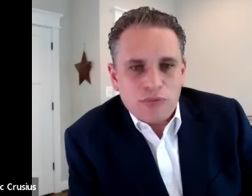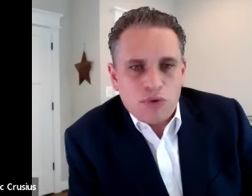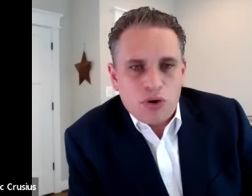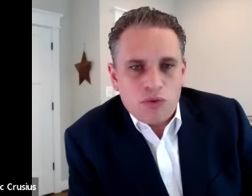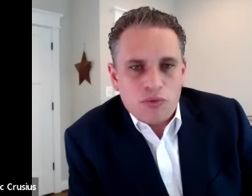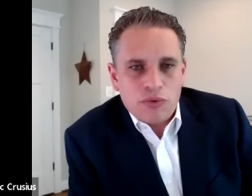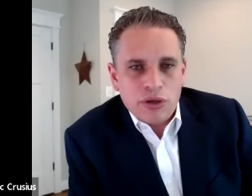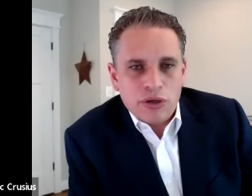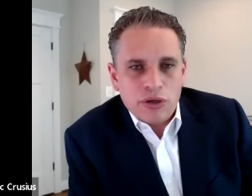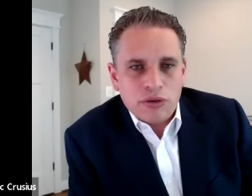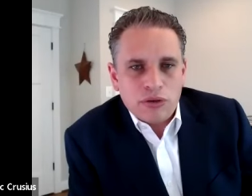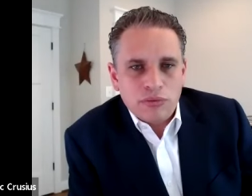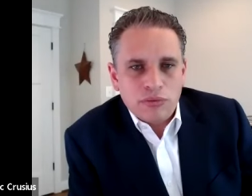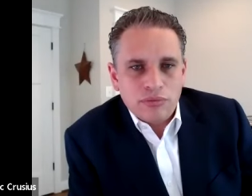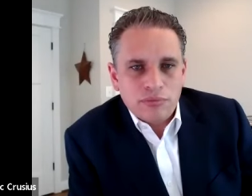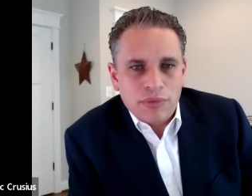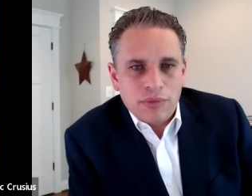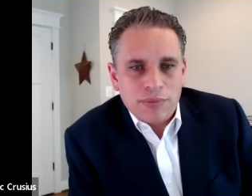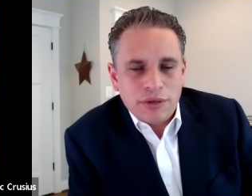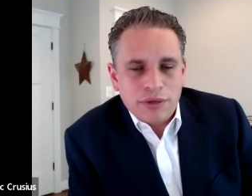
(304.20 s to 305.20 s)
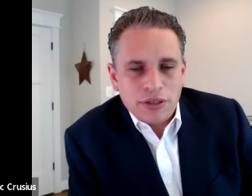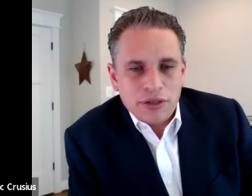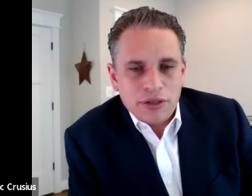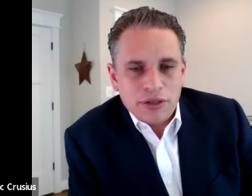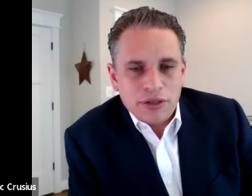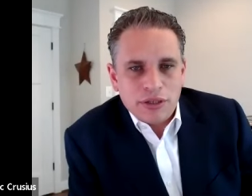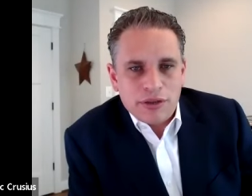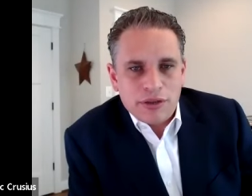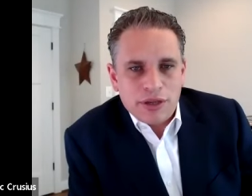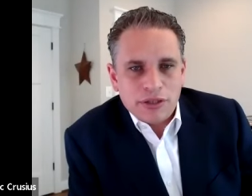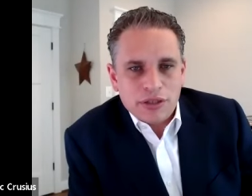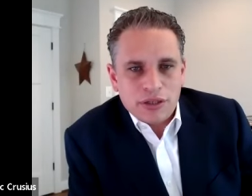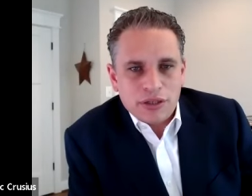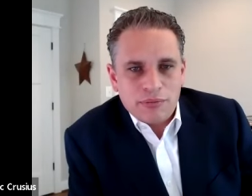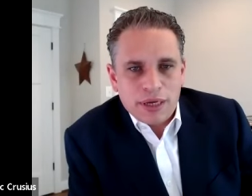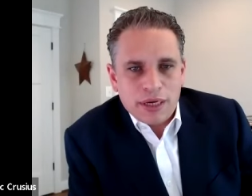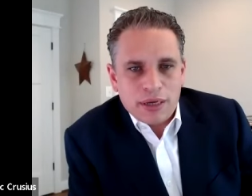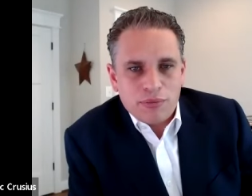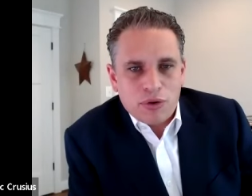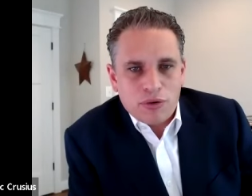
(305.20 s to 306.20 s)
more real. Maybe DoD thinks it'll
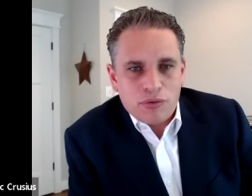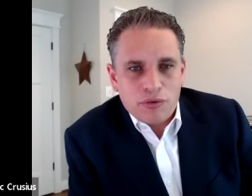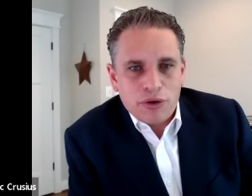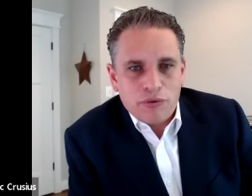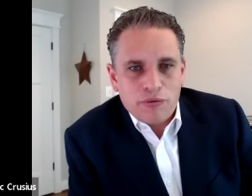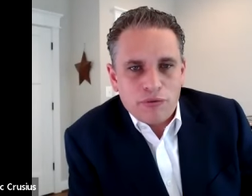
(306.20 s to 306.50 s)
make it more real